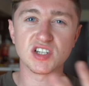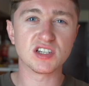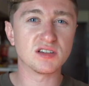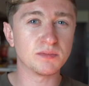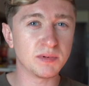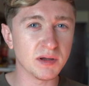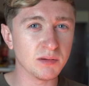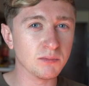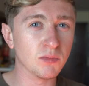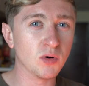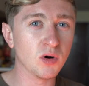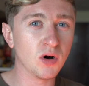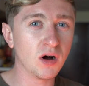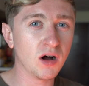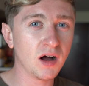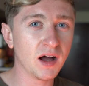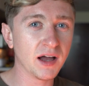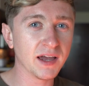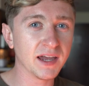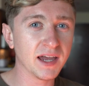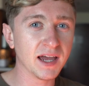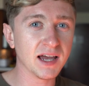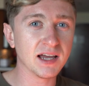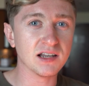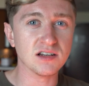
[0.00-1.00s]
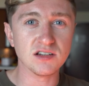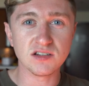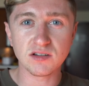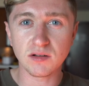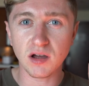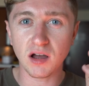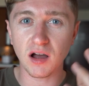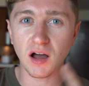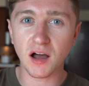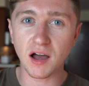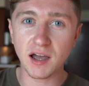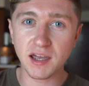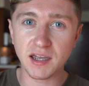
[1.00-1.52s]
is a bit more high-end,
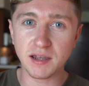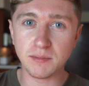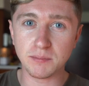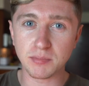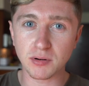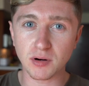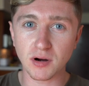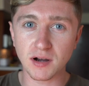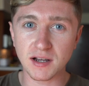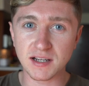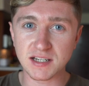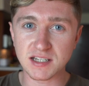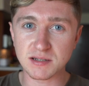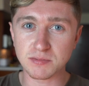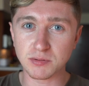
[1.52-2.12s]
high price